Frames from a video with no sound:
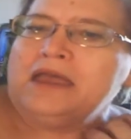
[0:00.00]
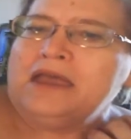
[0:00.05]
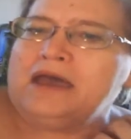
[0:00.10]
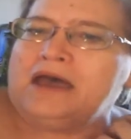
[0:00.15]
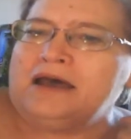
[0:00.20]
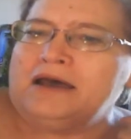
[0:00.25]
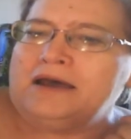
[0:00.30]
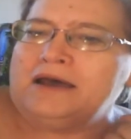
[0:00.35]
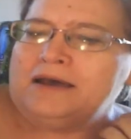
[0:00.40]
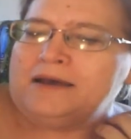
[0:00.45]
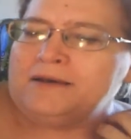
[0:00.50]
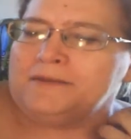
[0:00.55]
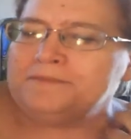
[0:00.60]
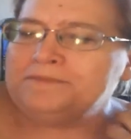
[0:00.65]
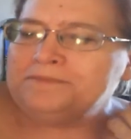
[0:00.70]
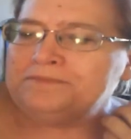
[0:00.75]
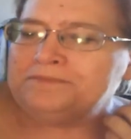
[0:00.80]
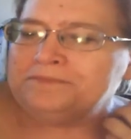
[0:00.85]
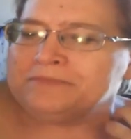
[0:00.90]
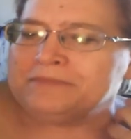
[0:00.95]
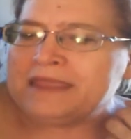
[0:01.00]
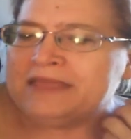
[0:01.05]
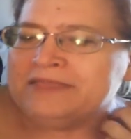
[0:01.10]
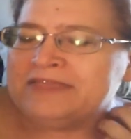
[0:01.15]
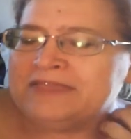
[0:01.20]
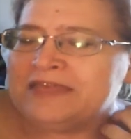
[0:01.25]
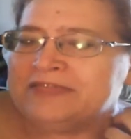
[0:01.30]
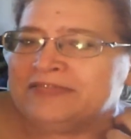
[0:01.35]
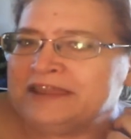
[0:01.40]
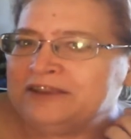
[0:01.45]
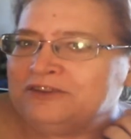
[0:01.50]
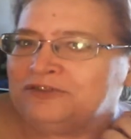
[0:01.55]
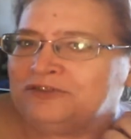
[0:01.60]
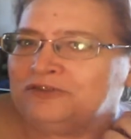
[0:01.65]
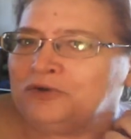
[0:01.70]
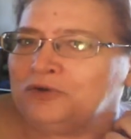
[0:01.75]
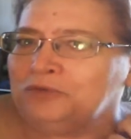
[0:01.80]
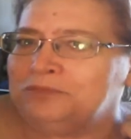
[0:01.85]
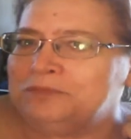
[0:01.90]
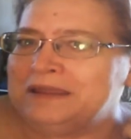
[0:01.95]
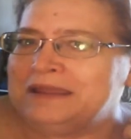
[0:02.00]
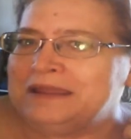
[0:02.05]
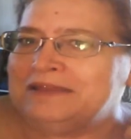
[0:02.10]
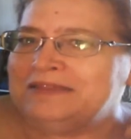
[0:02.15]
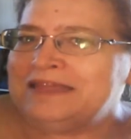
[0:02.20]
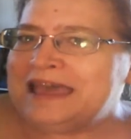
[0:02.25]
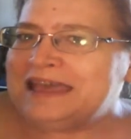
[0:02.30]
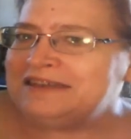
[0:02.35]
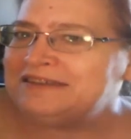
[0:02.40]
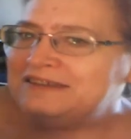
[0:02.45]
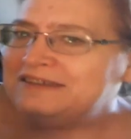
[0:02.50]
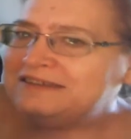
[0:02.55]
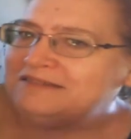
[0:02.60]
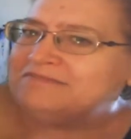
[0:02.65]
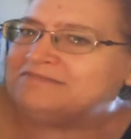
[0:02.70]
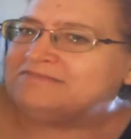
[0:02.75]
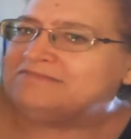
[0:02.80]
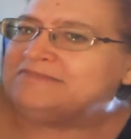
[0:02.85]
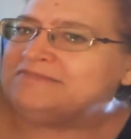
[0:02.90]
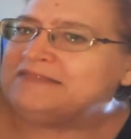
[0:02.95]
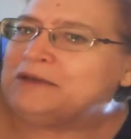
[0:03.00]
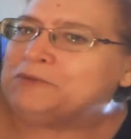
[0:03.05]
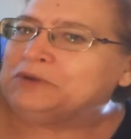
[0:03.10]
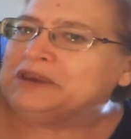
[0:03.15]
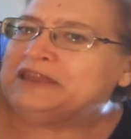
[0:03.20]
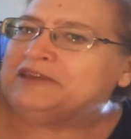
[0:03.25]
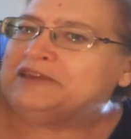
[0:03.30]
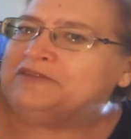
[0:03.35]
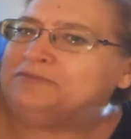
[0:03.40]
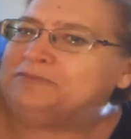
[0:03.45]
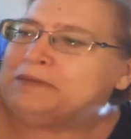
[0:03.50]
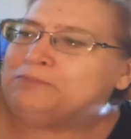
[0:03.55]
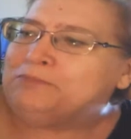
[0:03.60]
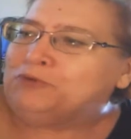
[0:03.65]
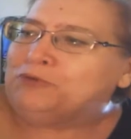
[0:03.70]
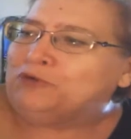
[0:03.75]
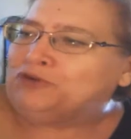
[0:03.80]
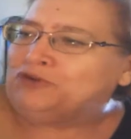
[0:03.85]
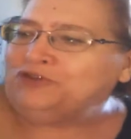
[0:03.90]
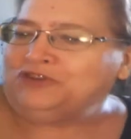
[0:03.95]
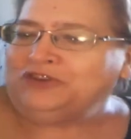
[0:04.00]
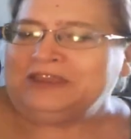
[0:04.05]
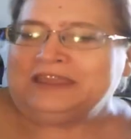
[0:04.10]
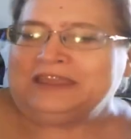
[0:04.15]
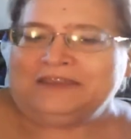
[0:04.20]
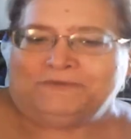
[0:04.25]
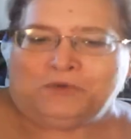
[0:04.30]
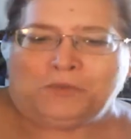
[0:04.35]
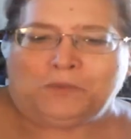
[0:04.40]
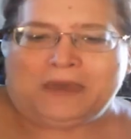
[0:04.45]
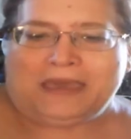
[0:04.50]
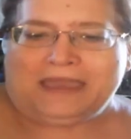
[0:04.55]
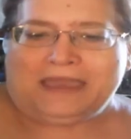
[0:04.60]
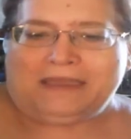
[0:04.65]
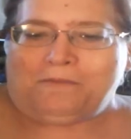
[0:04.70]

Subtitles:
And then they told me that they would give me books to give away.